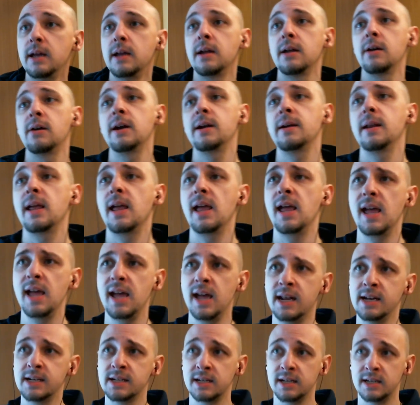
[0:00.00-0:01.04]
All right,
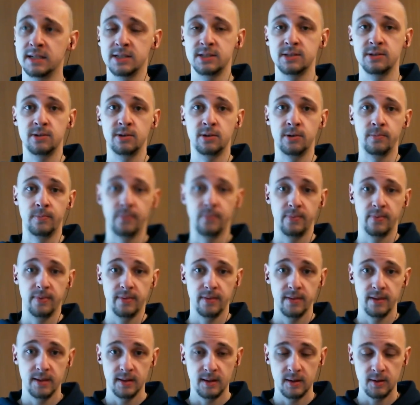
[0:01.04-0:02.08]
and so
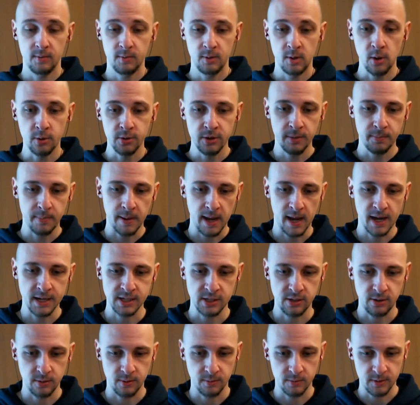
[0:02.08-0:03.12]
you go to the page and
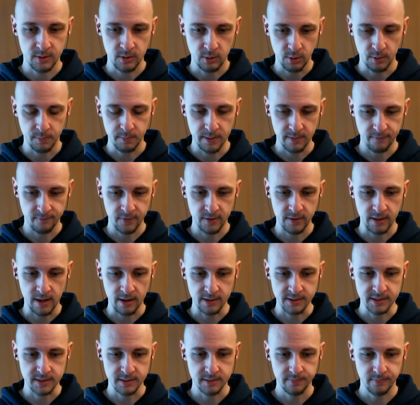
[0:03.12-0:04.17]
you
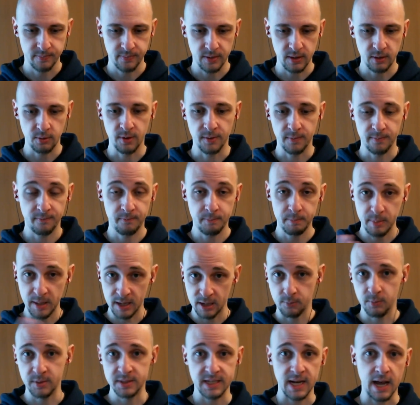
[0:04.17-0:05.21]
would pick
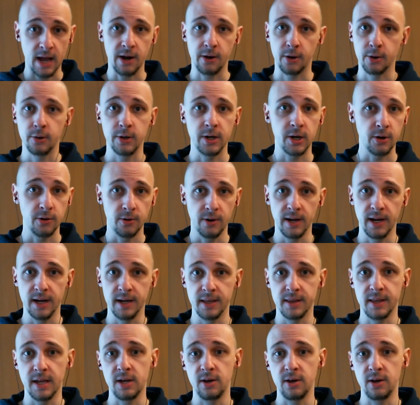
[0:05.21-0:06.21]
which category you're in, and then